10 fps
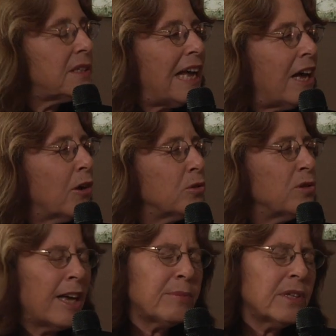town
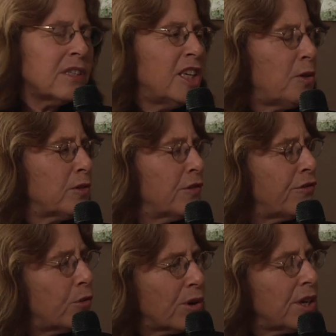who kept a secret for
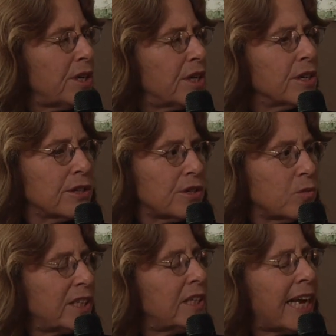40
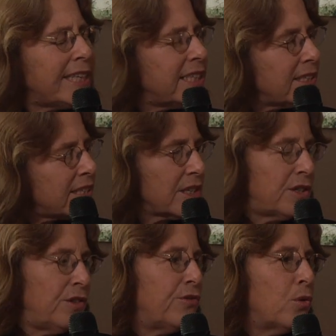years when in
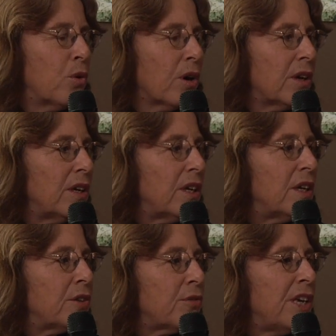1964,
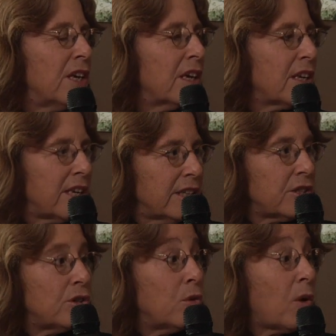three young
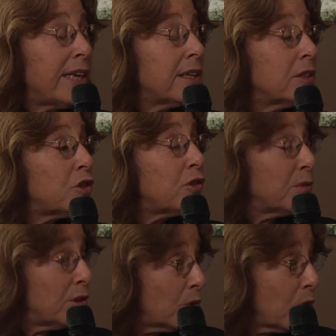kids, two white kids
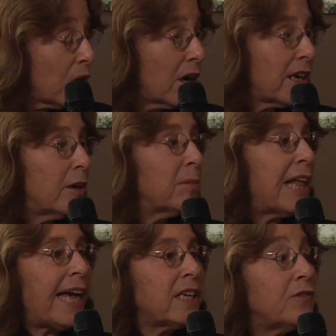from New York and a
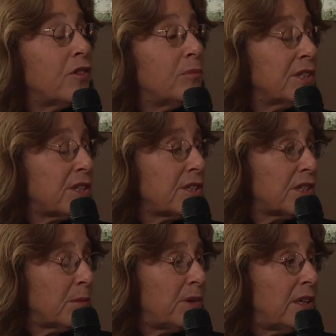black kid from
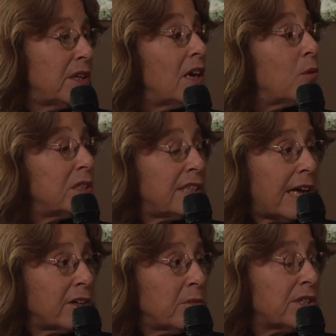Mississippi, went
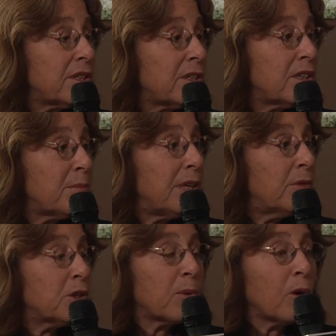down to Mississippi. It
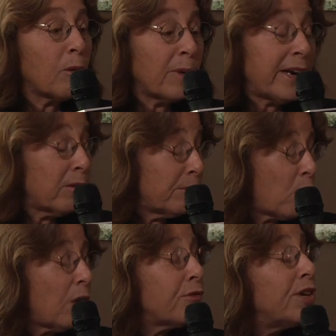was a program
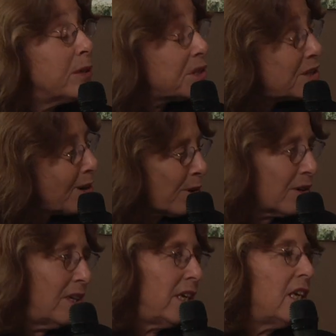called Freedom
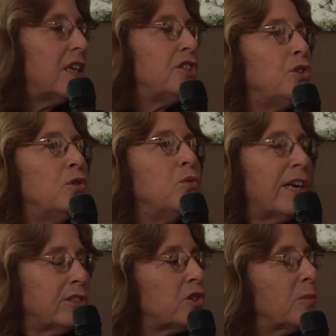Summer to
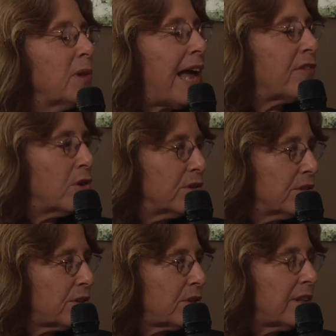register black
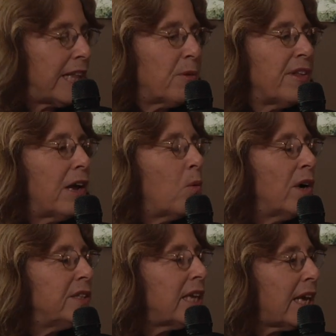voters. They were there
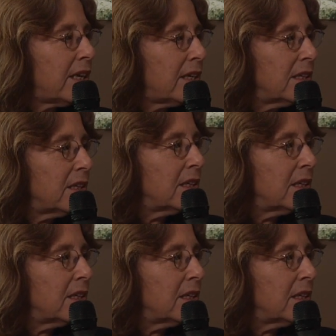one day